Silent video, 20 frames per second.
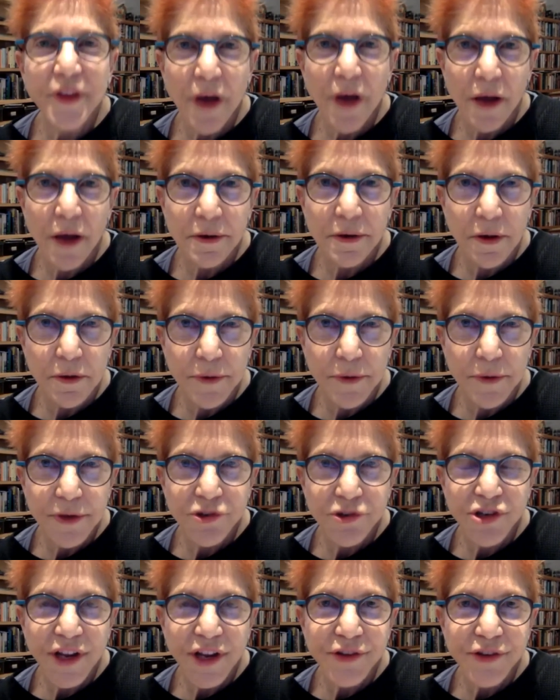ongoing
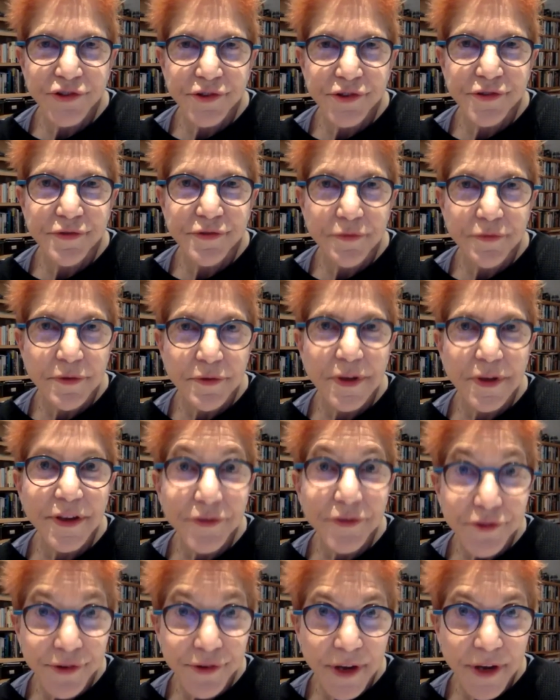changes through the
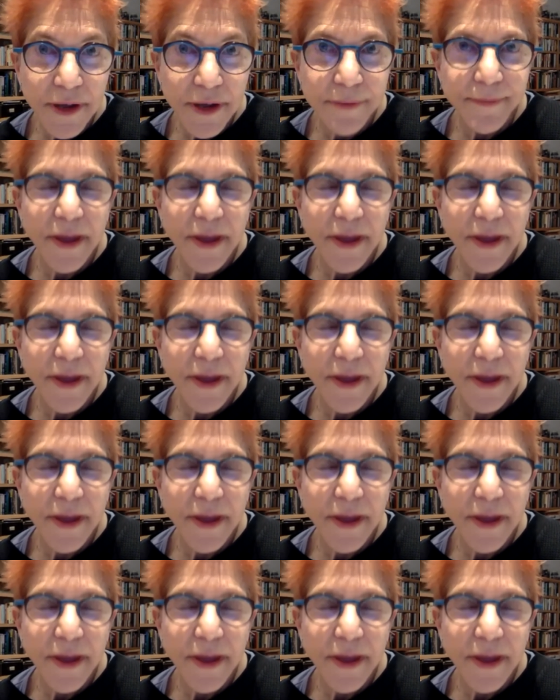internet